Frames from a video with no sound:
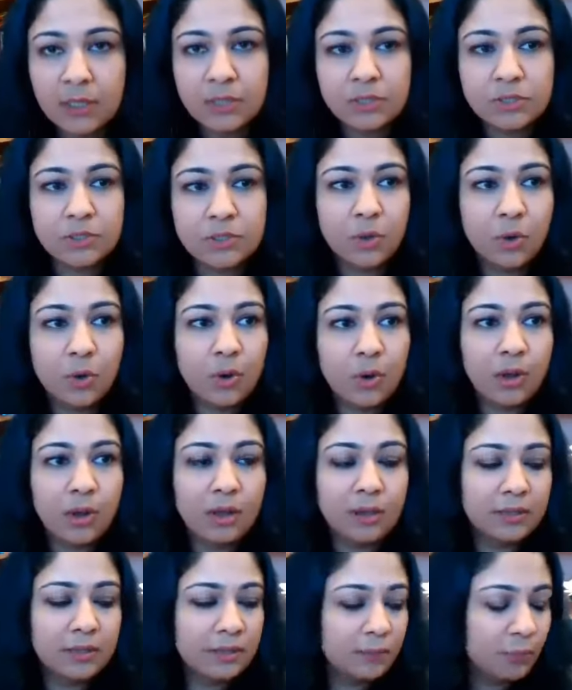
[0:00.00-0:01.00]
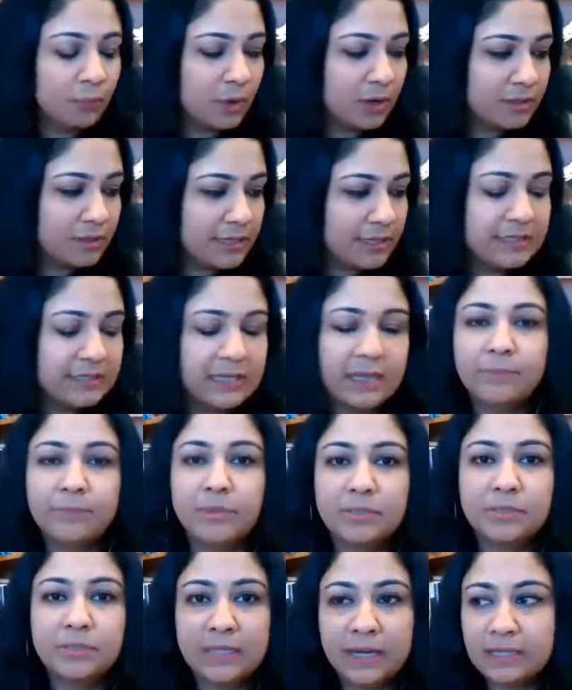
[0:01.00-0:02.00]
So one of the
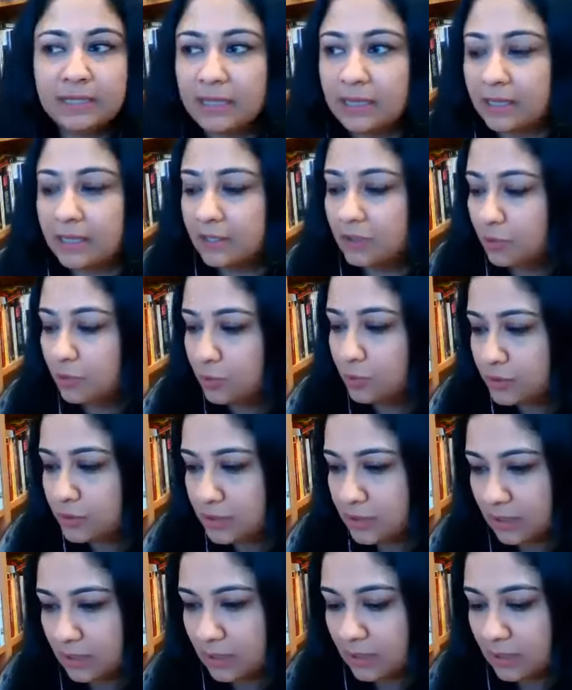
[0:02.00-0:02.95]
examples that I think I used